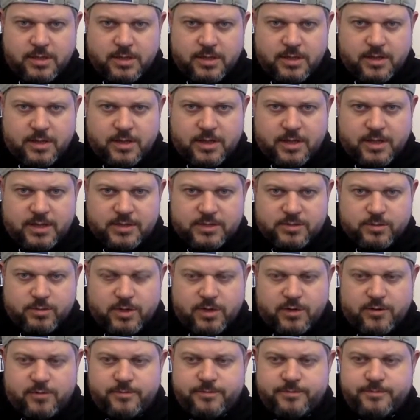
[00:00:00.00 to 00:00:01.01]
And that as
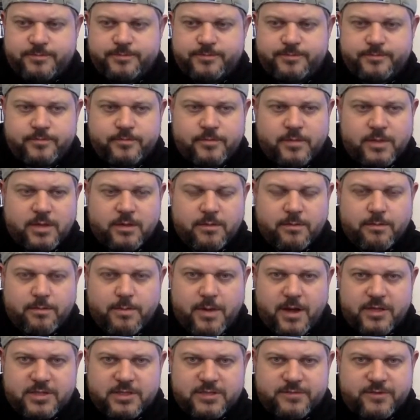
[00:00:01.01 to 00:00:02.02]
well.
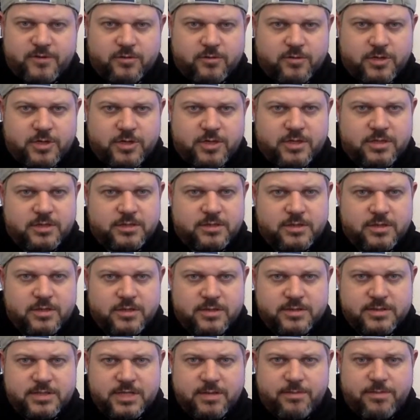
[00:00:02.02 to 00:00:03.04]
Buttons feel good.
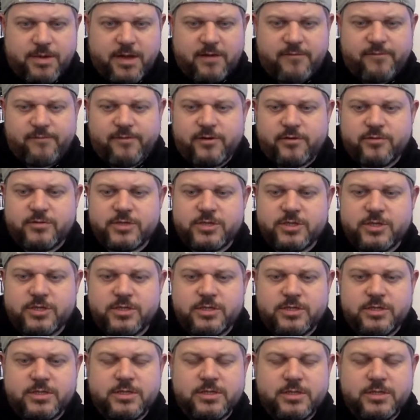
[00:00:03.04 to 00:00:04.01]
D-pad feels good.